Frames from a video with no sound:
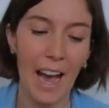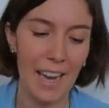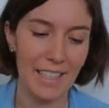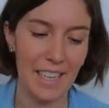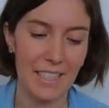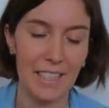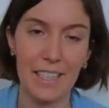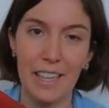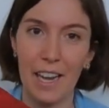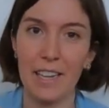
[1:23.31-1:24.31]
I tested
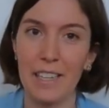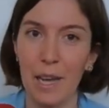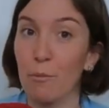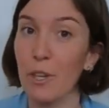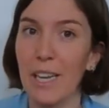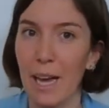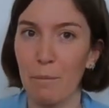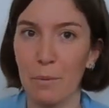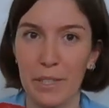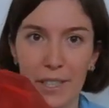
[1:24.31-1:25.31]
it and I'm really
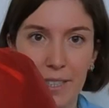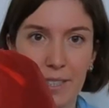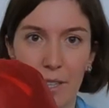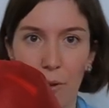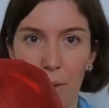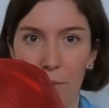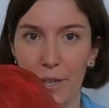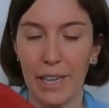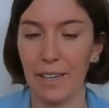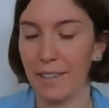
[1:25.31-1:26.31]
happy with it, so I'm
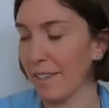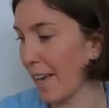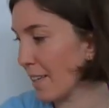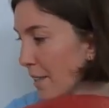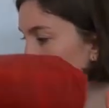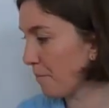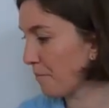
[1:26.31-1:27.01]
bringing that.